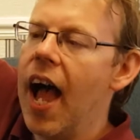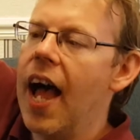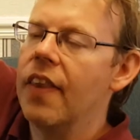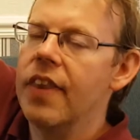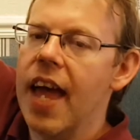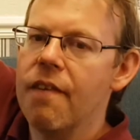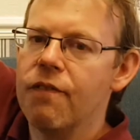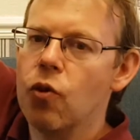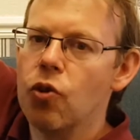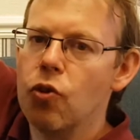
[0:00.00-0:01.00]
and
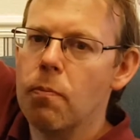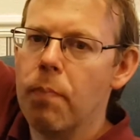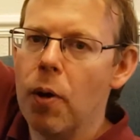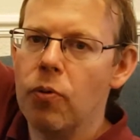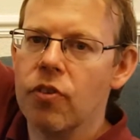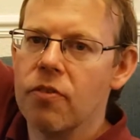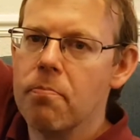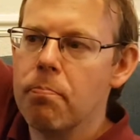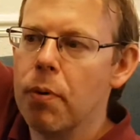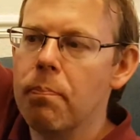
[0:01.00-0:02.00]
therefore your boat
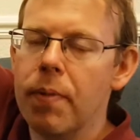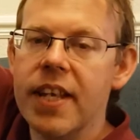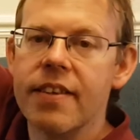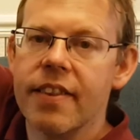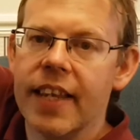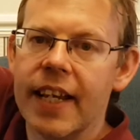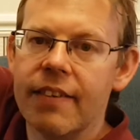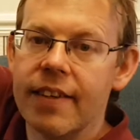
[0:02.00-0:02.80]
doesn't bump into things.